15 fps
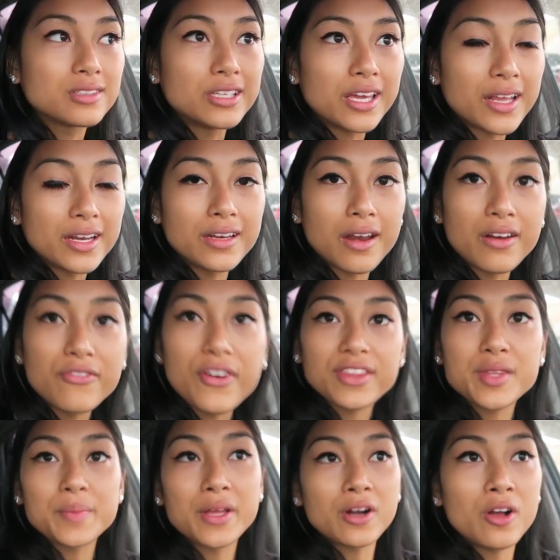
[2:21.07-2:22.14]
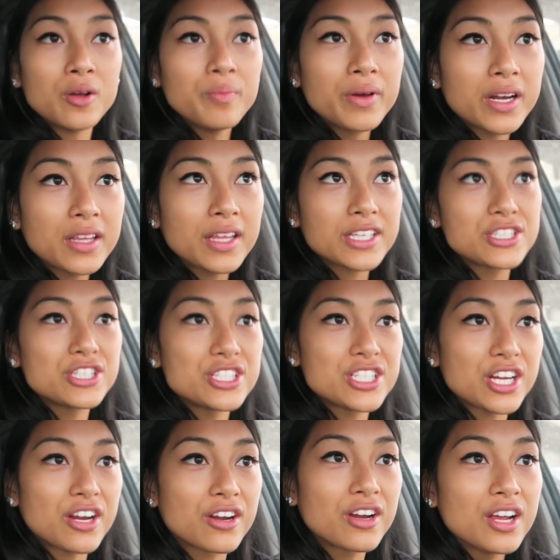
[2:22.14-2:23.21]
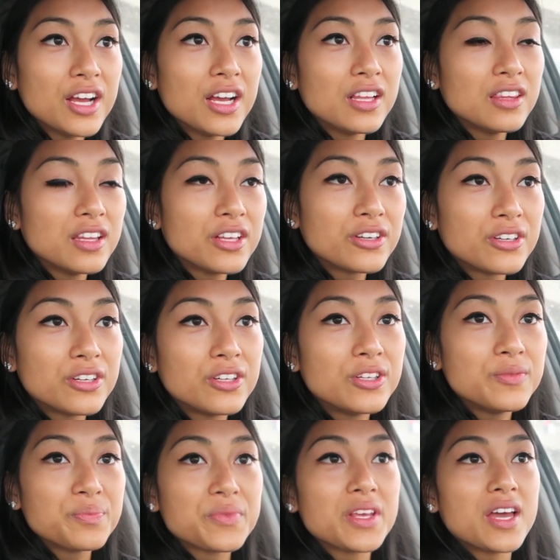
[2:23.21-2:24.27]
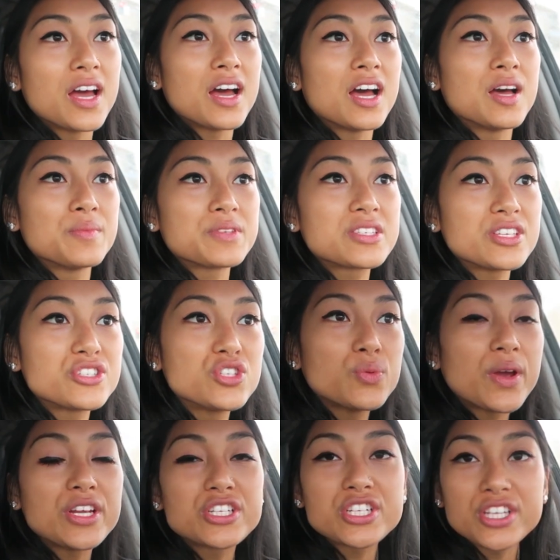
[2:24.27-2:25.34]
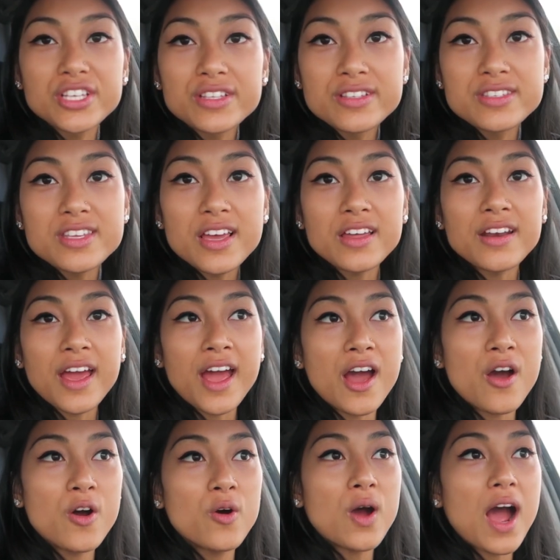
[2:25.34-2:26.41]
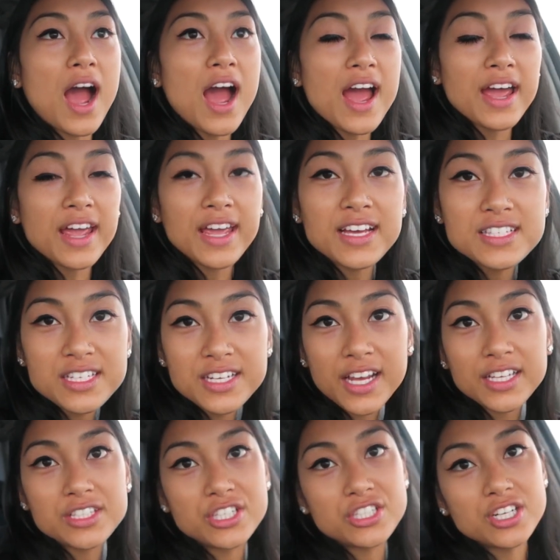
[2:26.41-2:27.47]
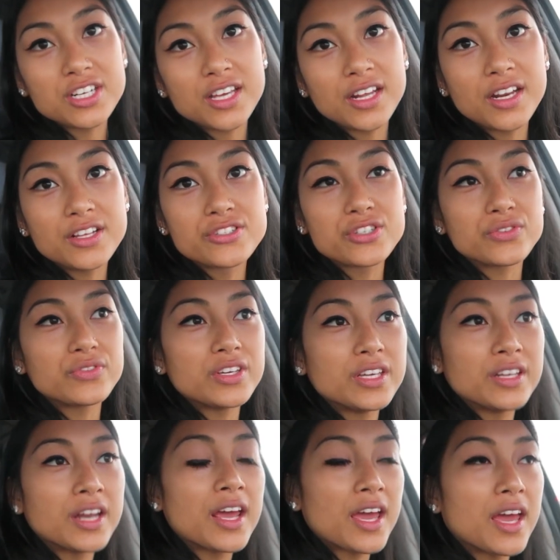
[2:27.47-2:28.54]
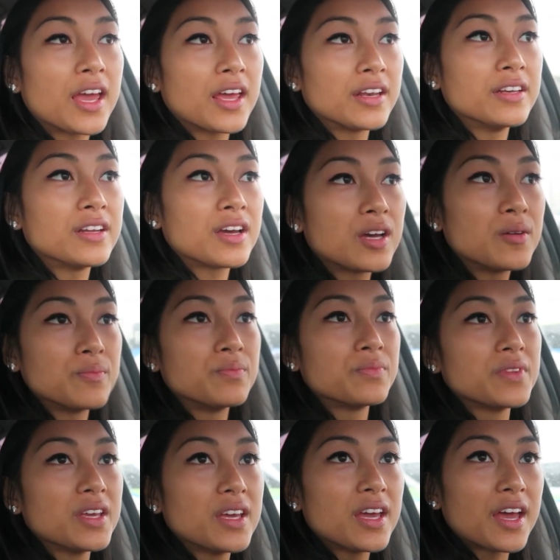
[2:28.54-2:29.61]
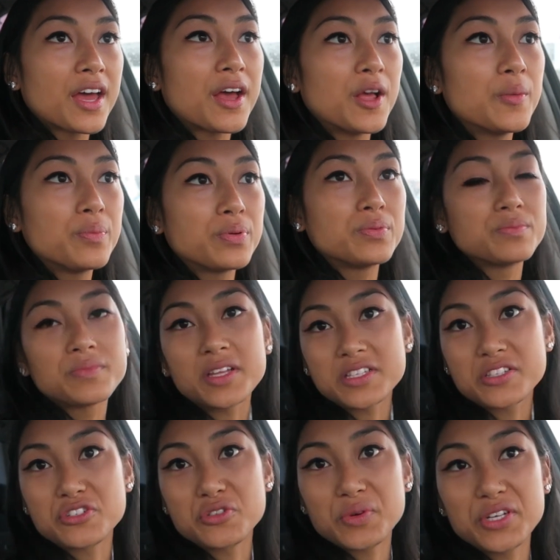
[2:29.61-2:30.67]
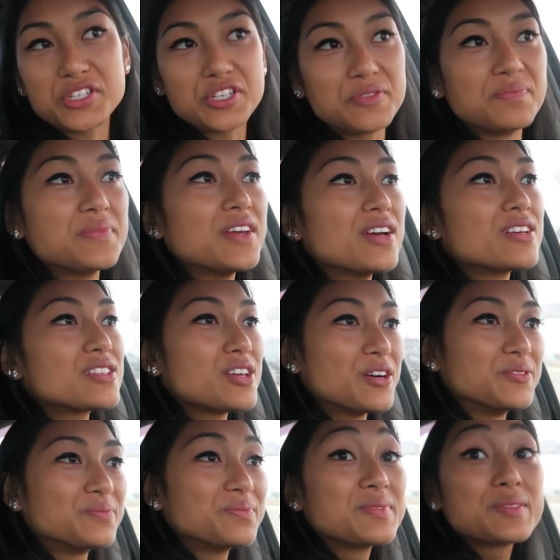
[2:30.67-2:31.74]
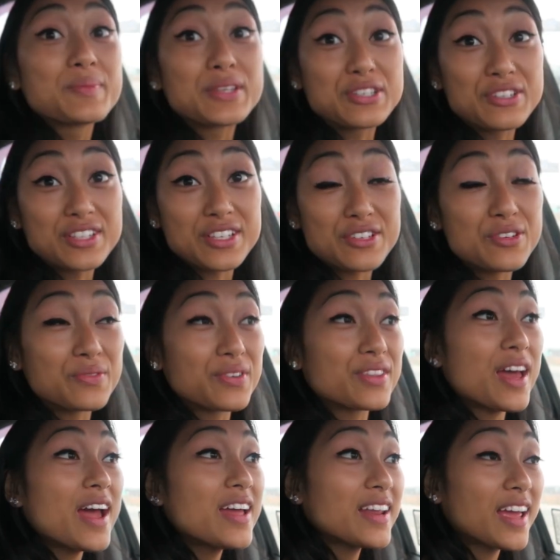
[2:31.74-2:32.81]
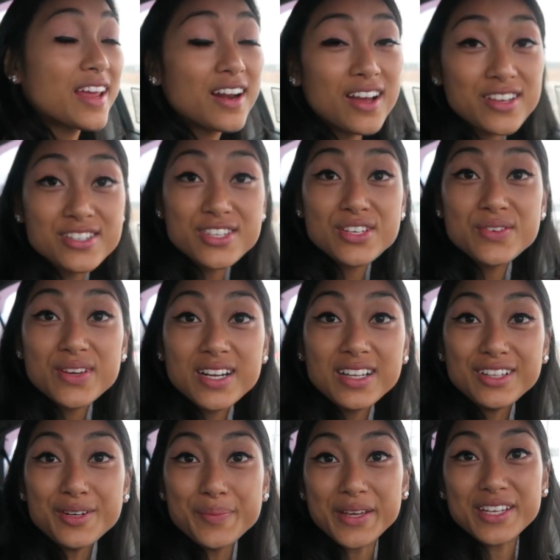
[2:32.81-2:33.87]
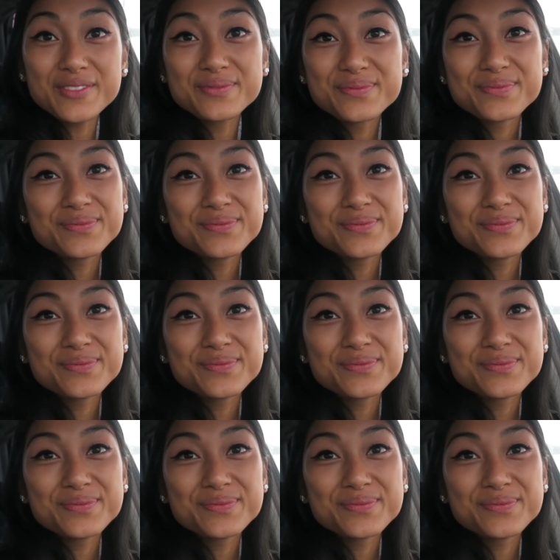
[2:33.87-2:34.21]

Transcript: you can't identify them at all, but I like to share little um, situations and how I, as a dietitian, can intervene and um, that situation. So make sure you stay tuned for that and I'll see you in a little bit.